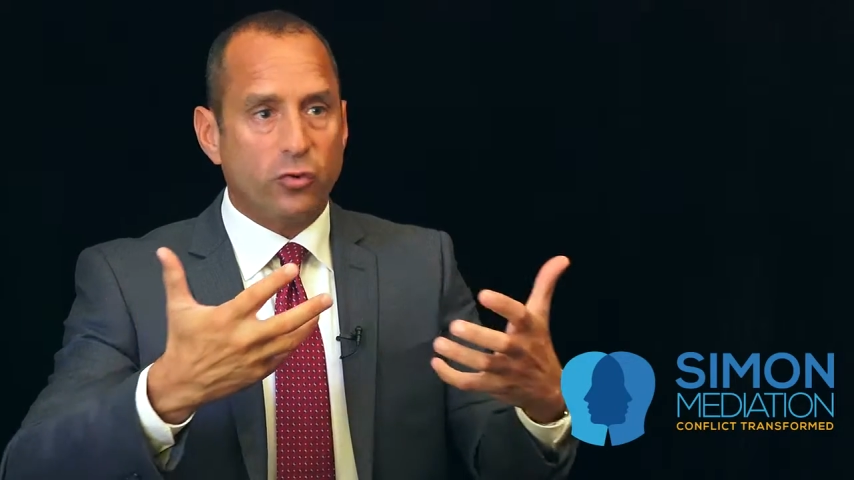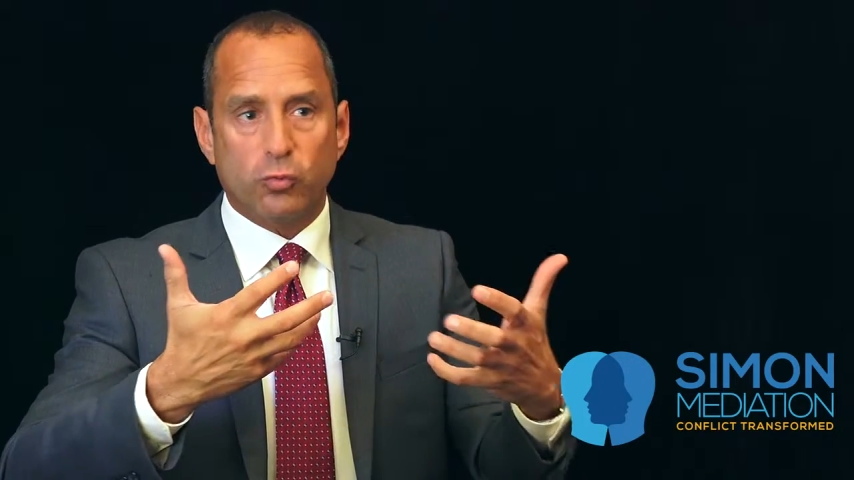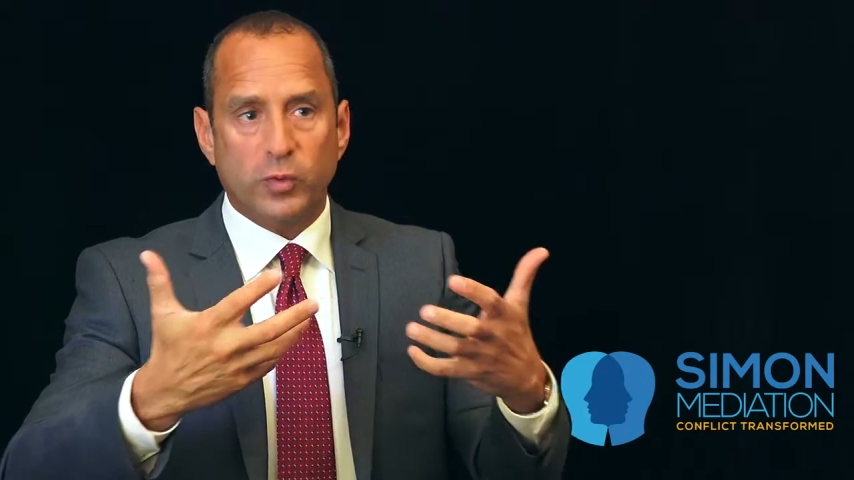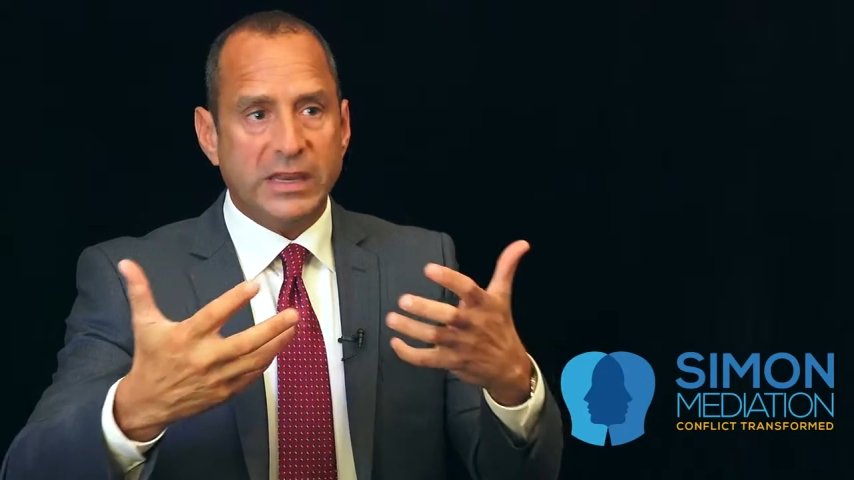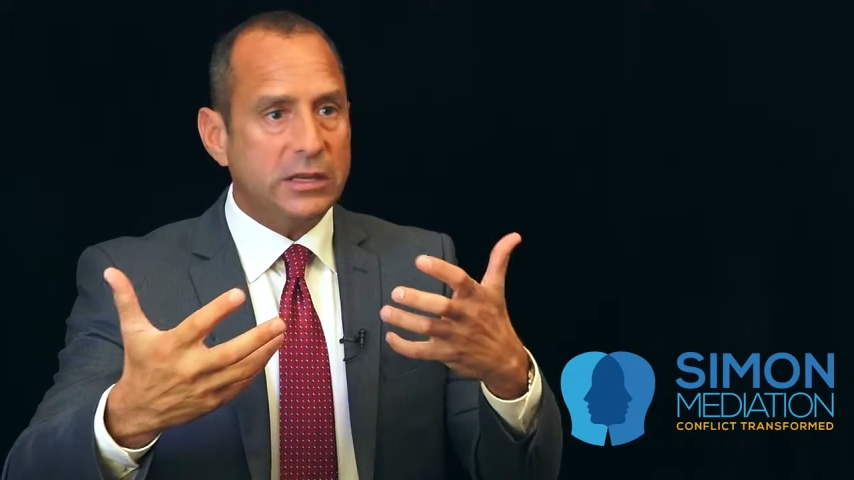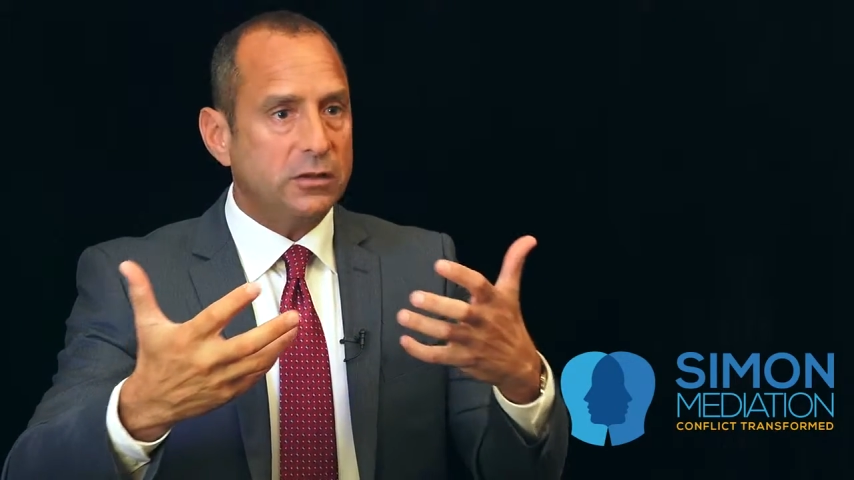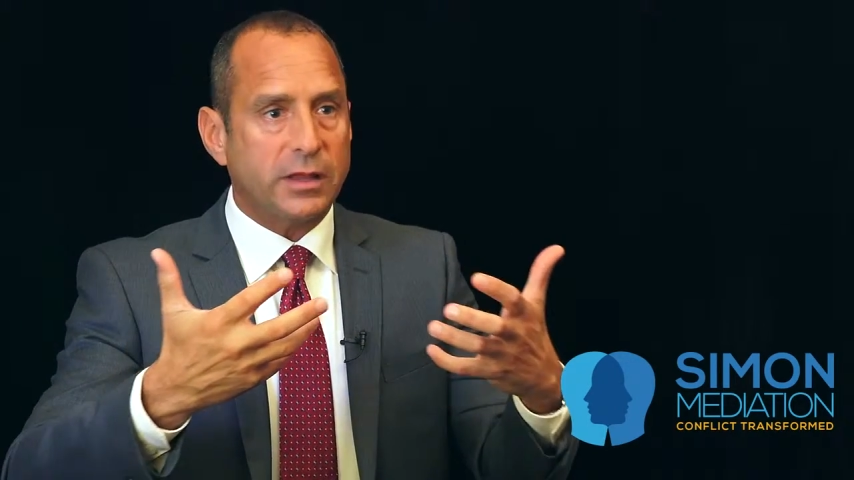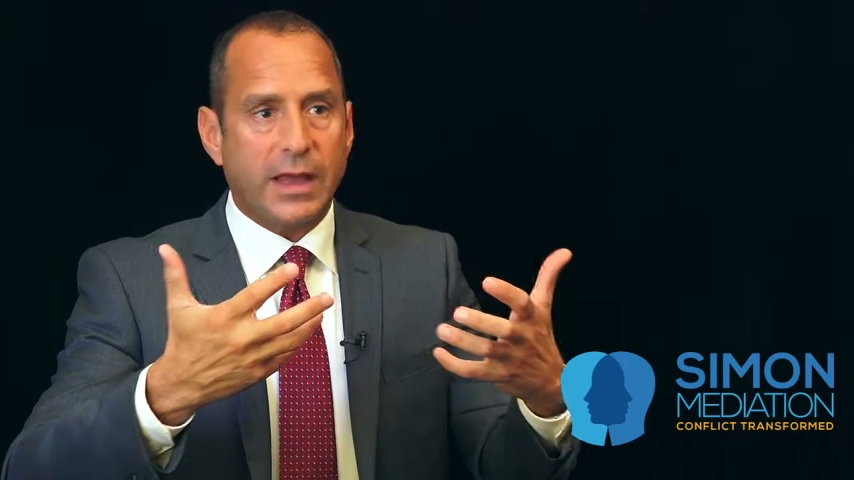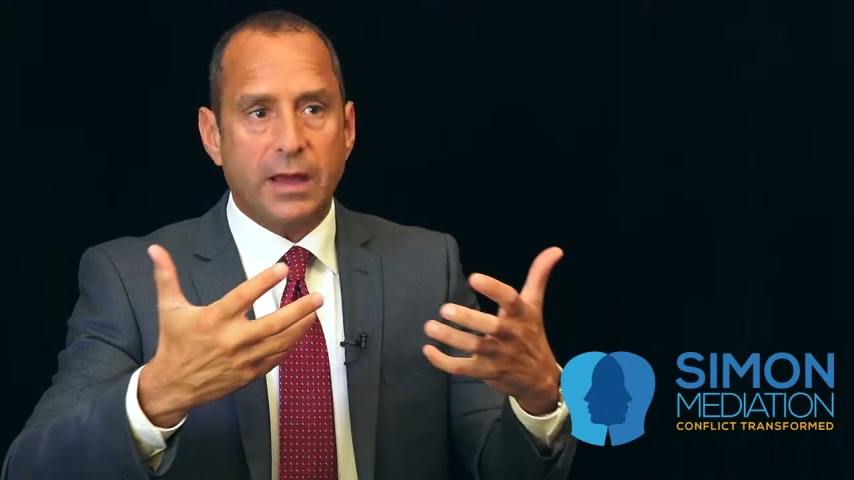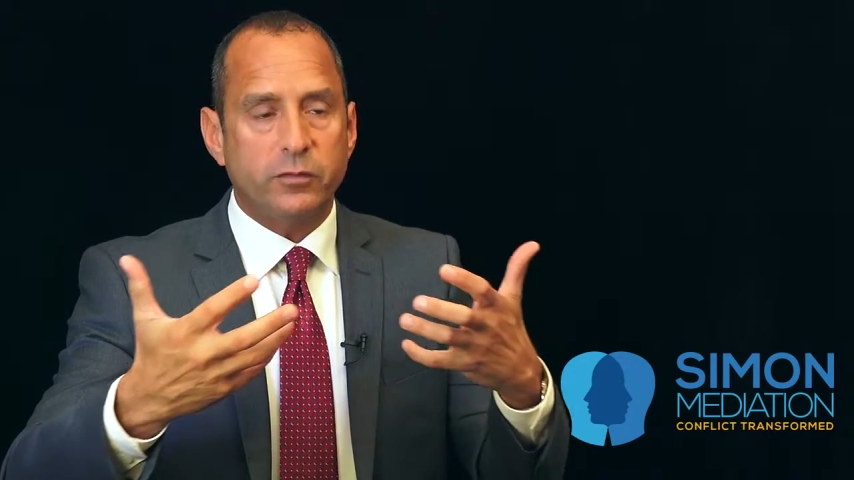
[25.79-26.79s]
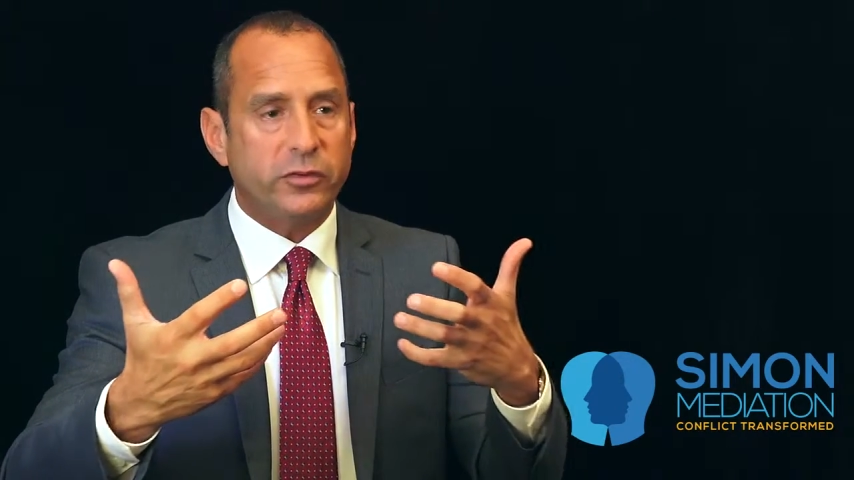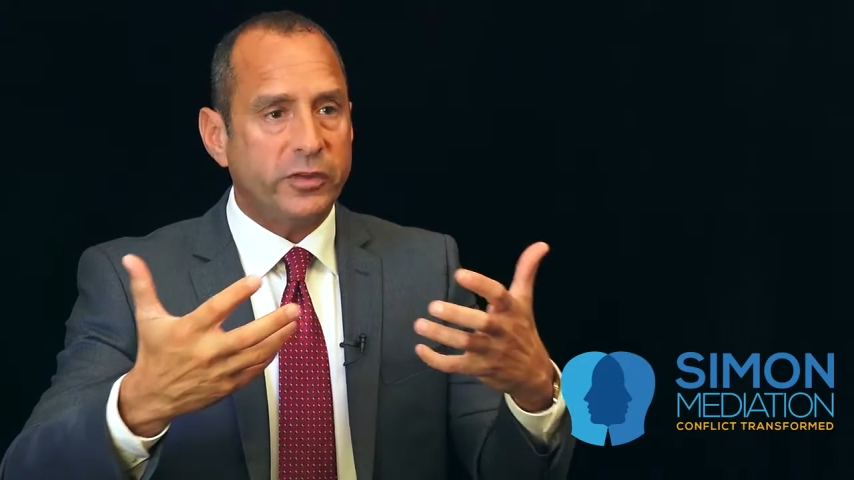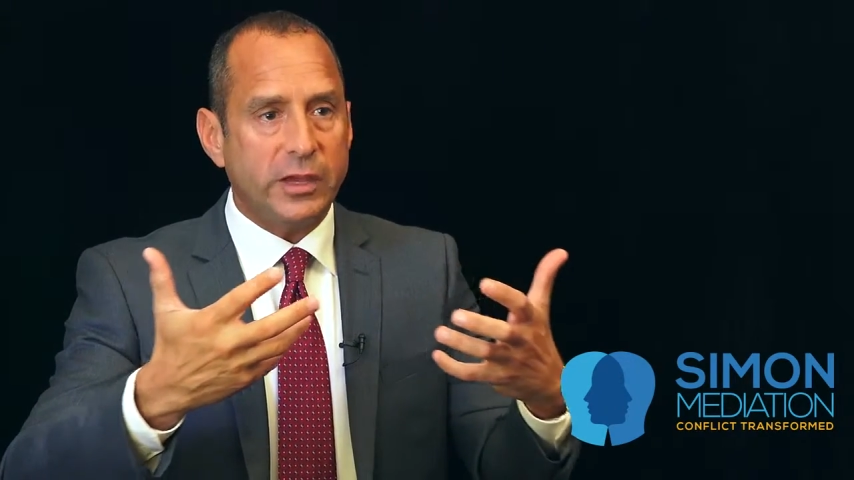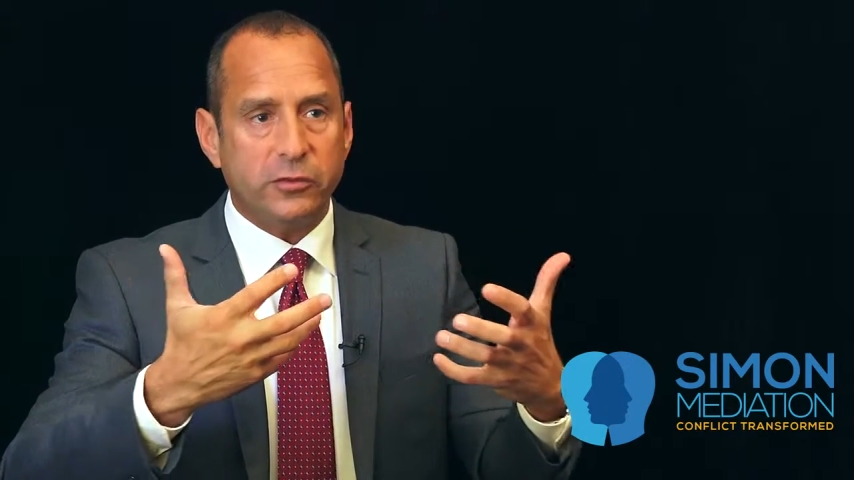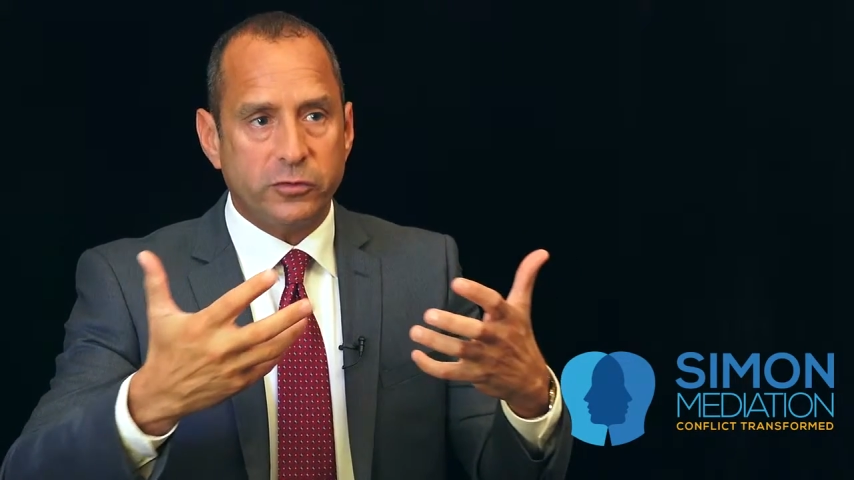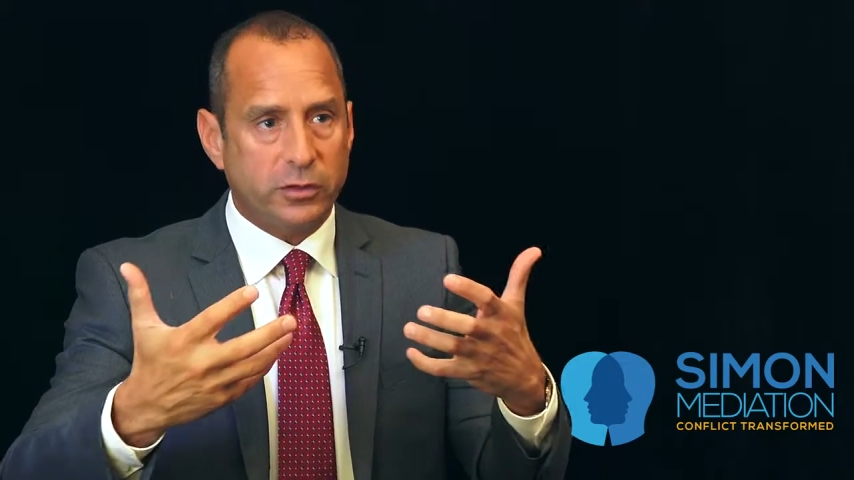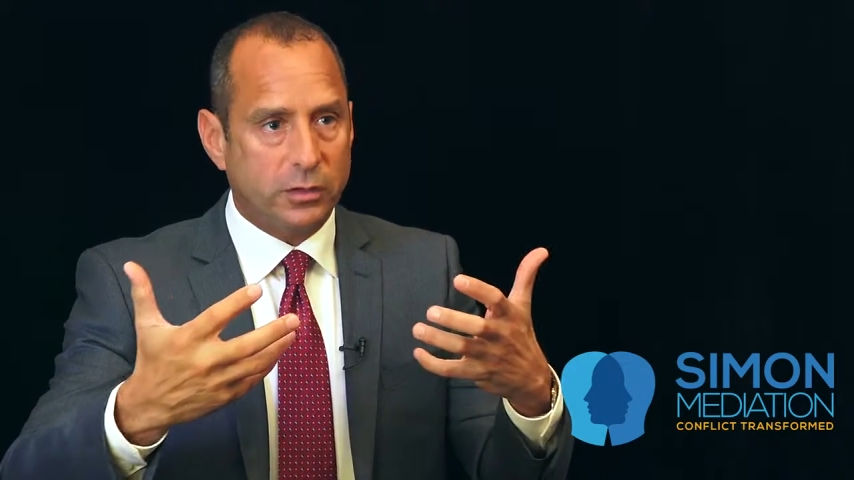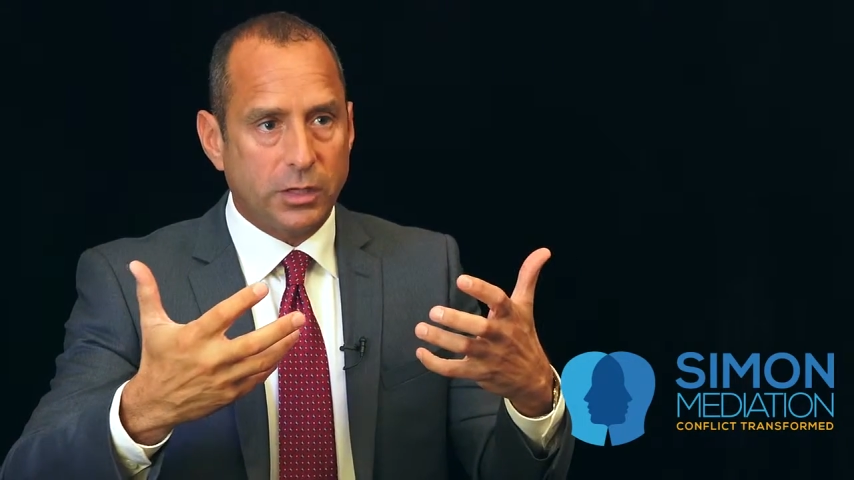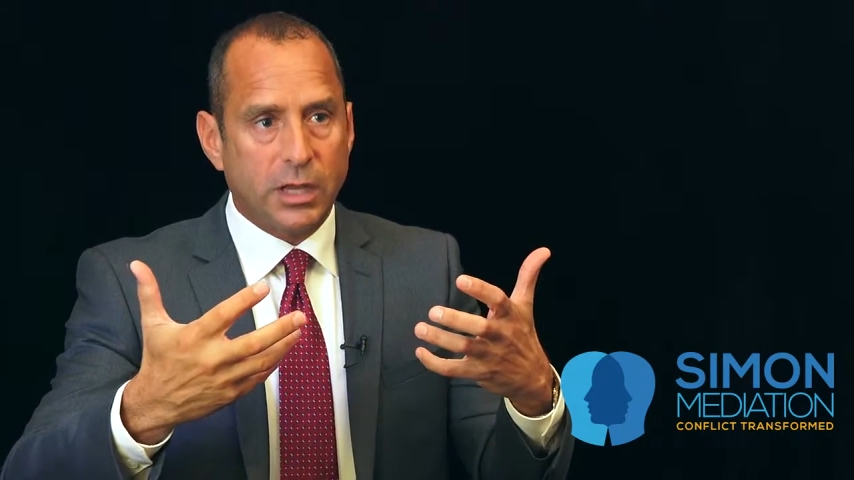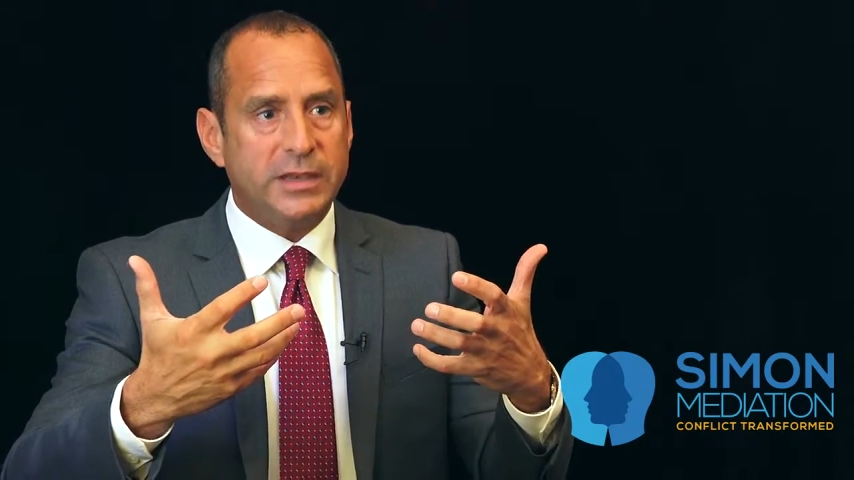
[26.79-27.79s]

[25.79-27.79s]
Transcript: the real conversation,